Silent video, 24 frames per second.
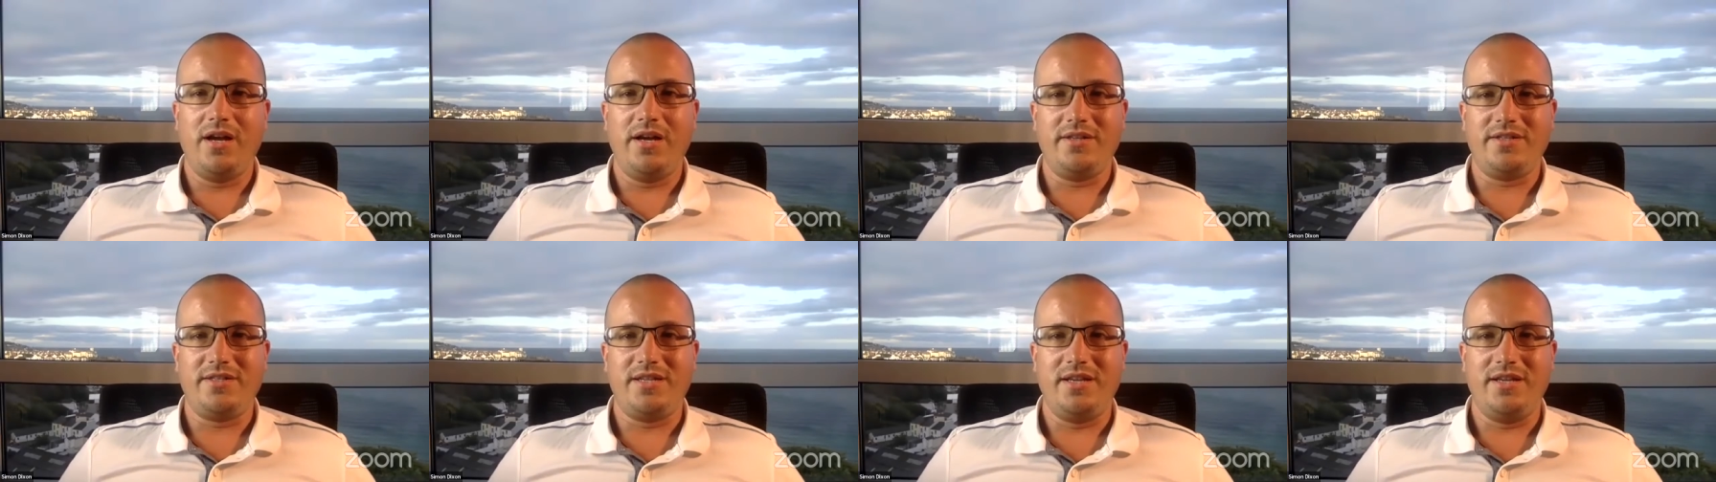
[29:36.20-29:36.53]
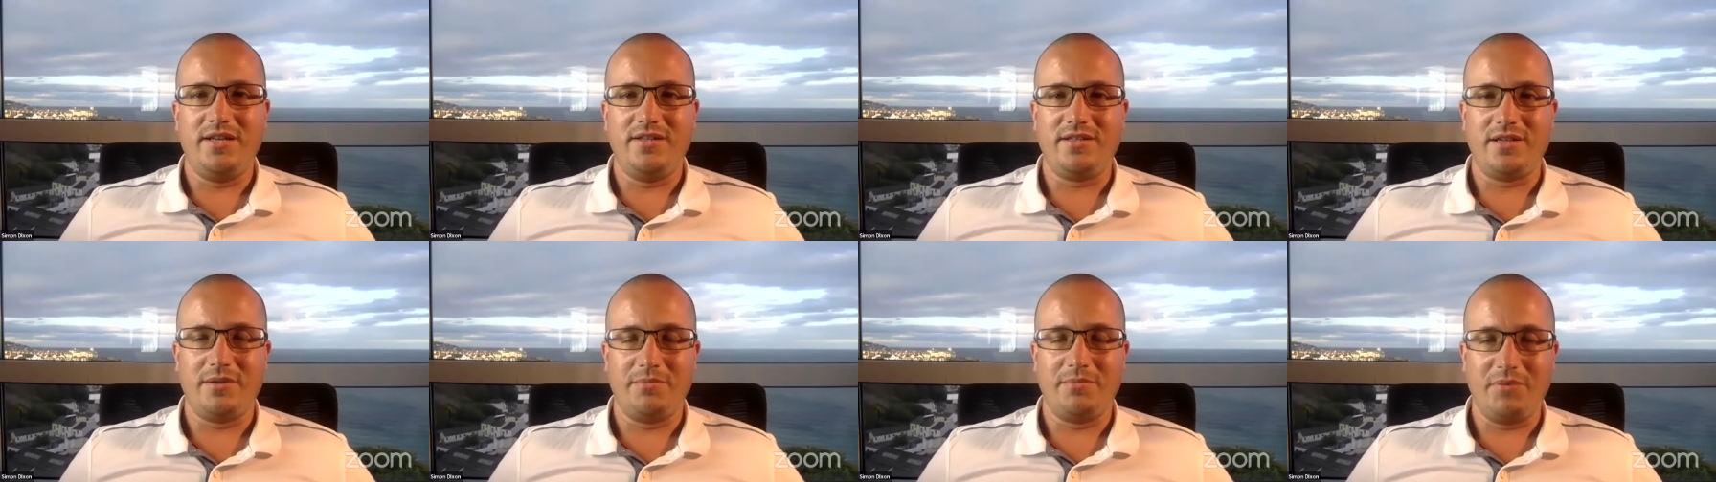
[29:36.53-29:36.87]

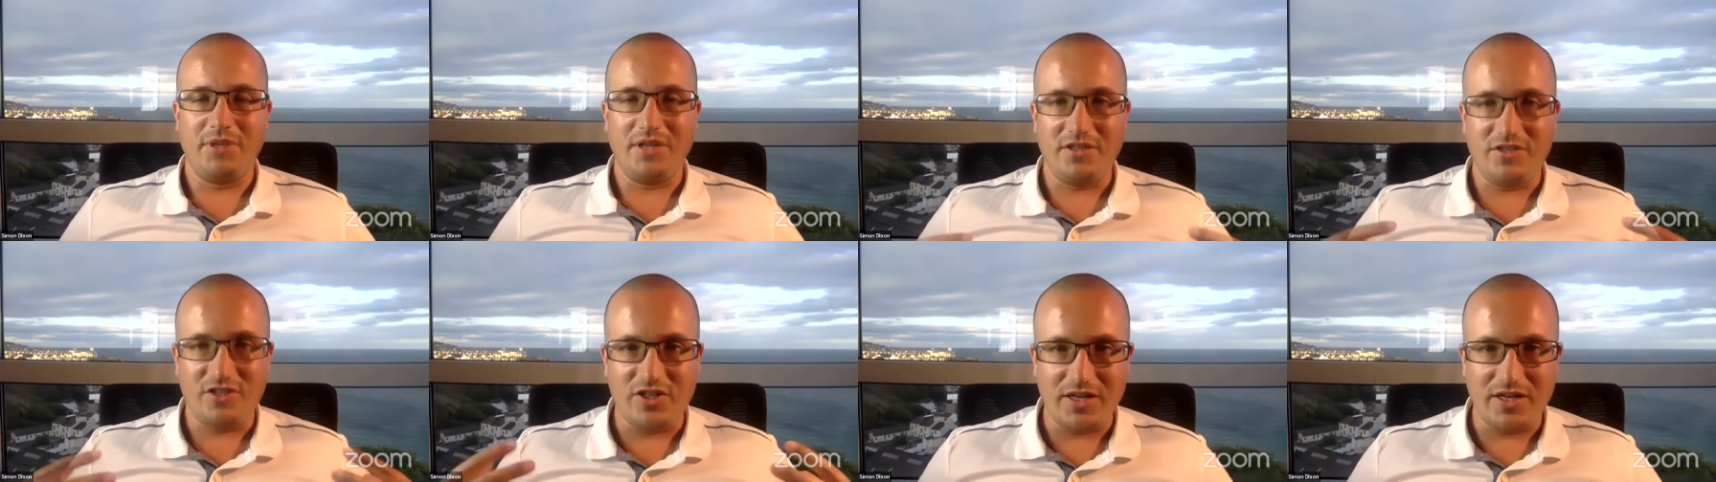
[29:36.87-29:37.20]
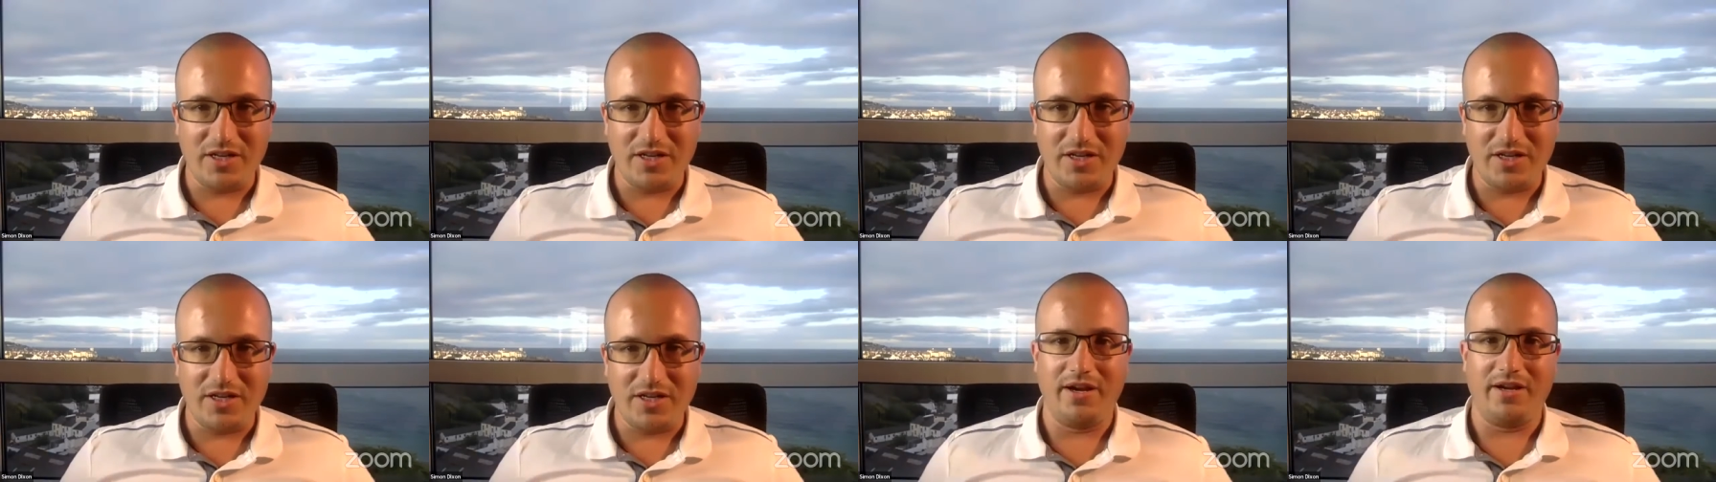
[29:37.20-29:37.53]
say, something
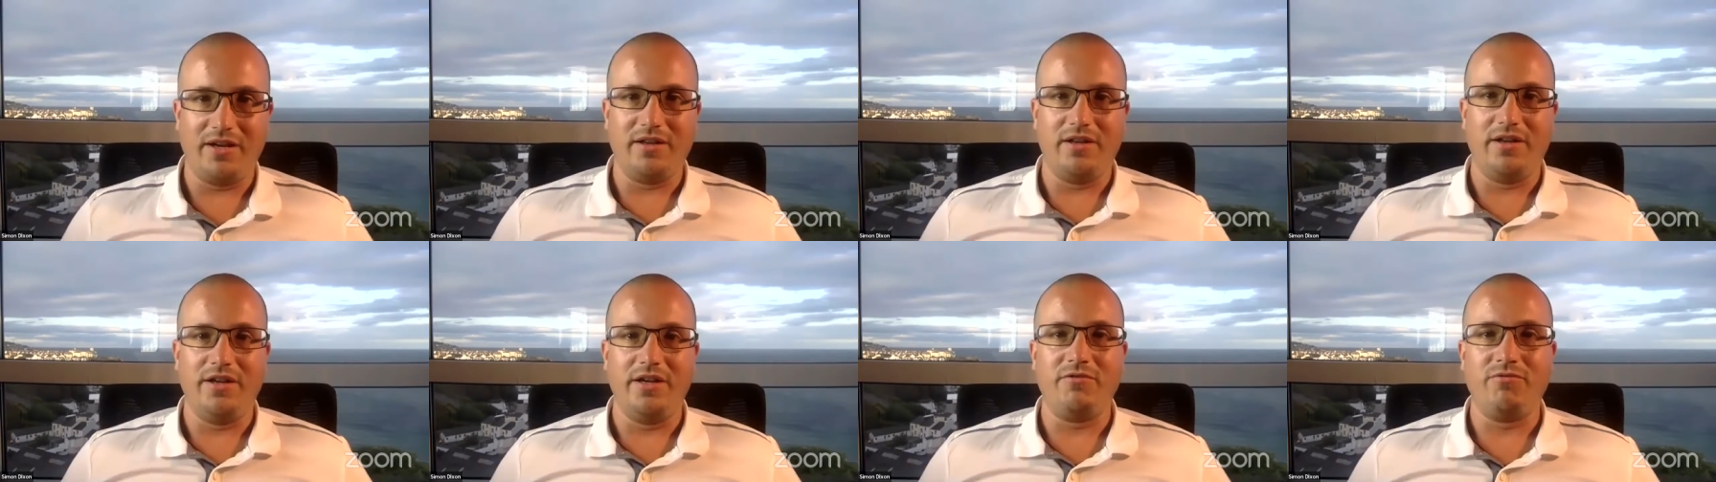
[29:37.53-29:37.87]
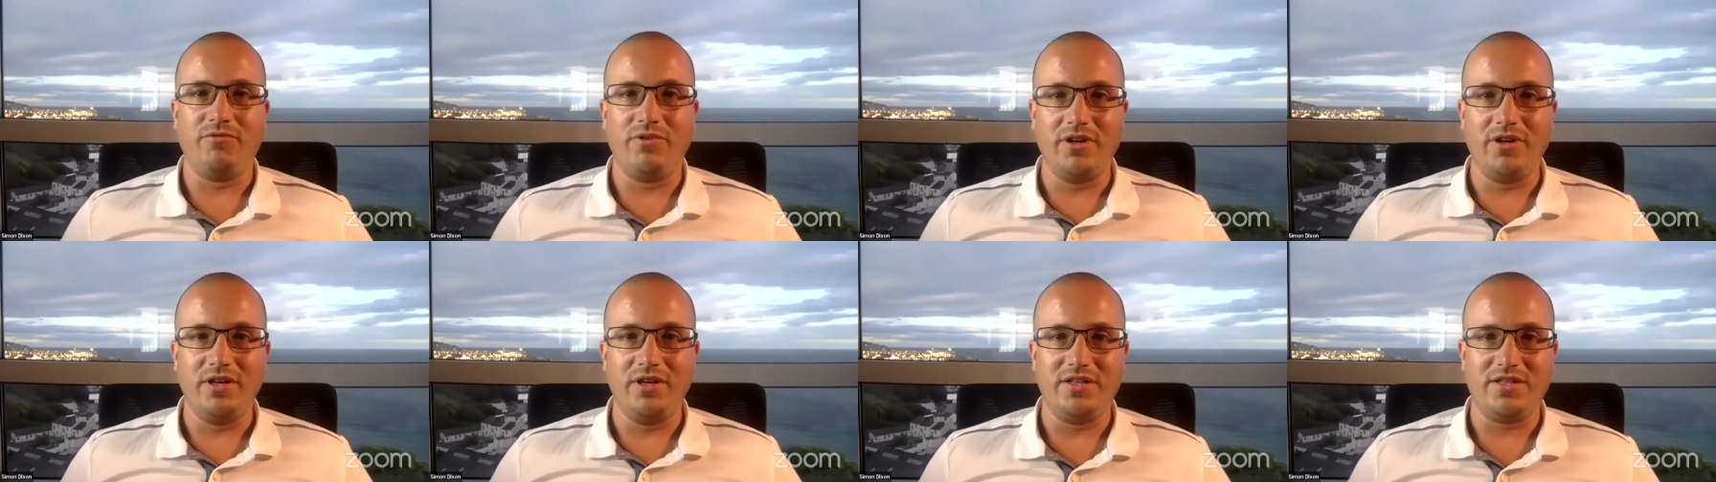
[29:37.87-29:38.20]
generic like
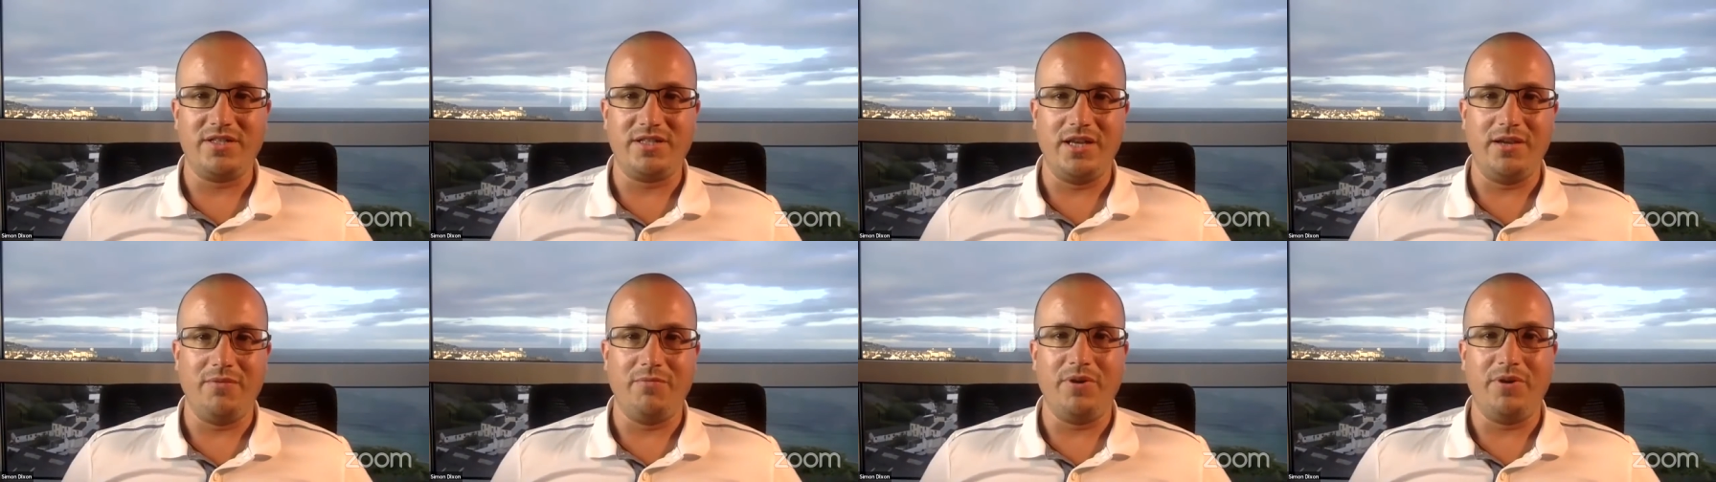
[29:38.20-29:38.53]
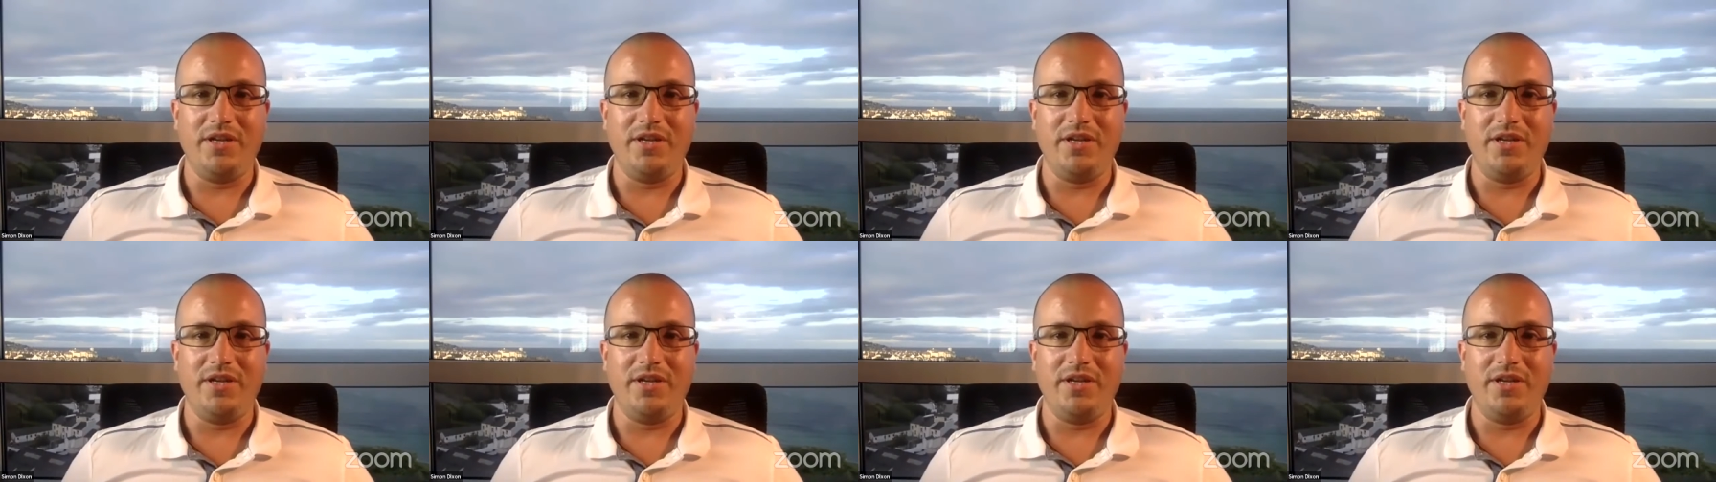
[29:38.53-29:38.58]
real estate